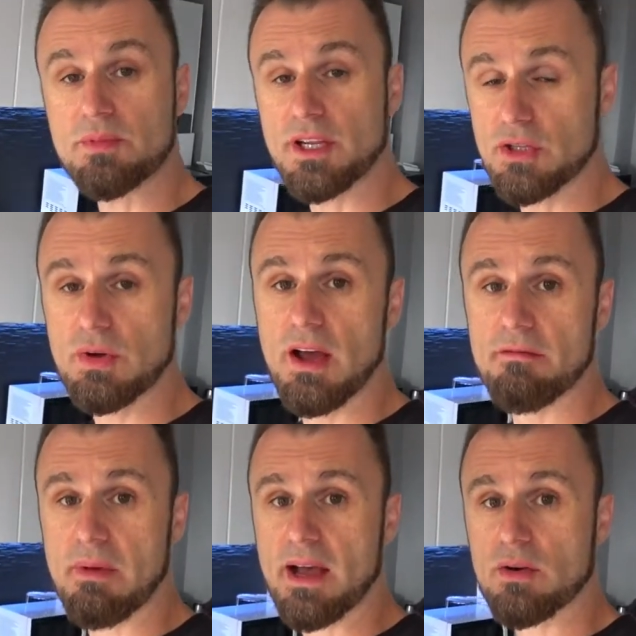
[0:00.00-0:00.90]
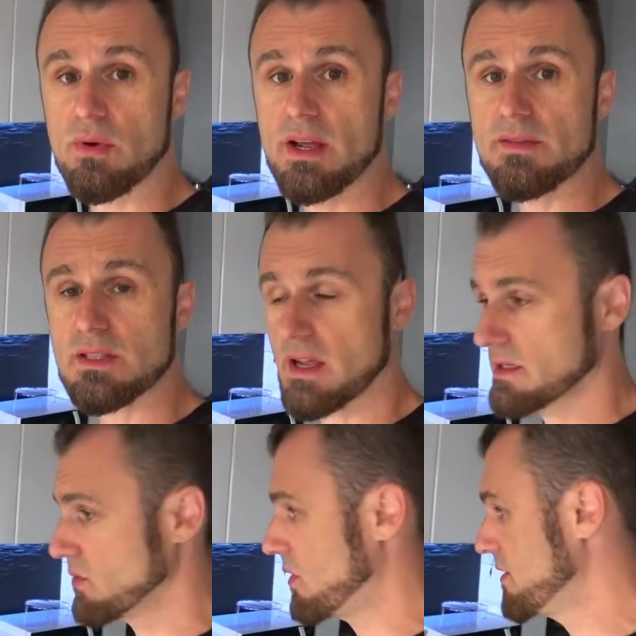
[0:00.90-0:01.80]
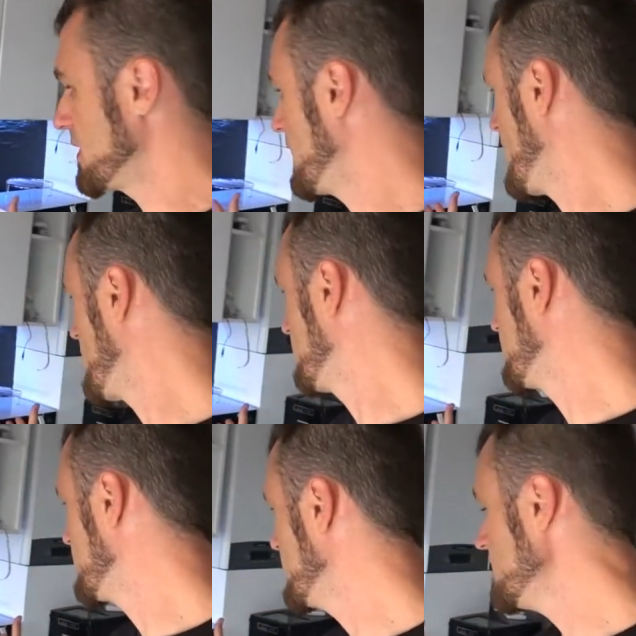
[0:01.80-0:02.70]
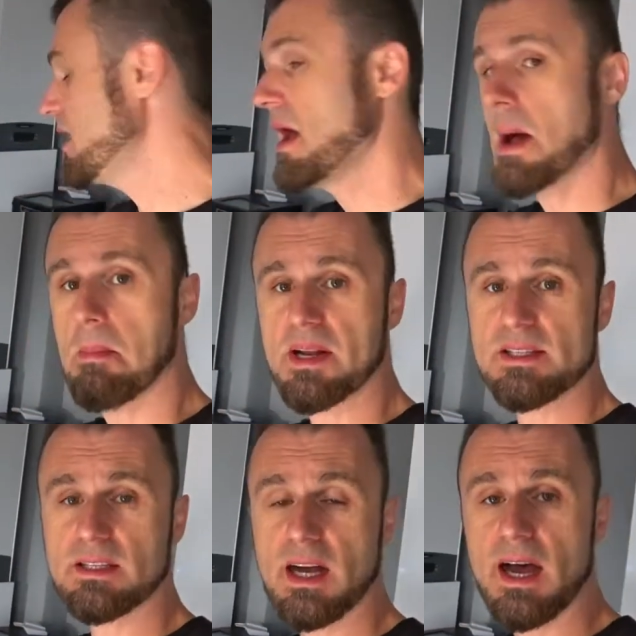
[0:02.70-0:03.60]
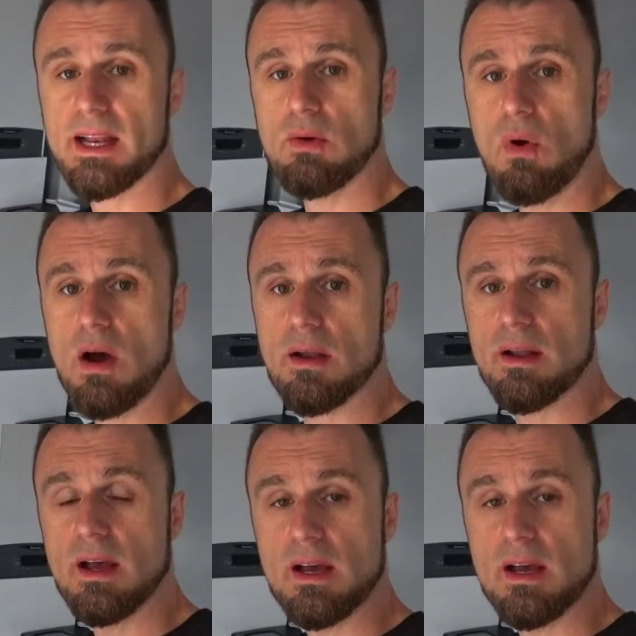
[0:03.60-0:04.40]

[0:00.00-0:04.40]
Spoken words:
They do have microwaves, like the one that I have over here, but it's a tiny one.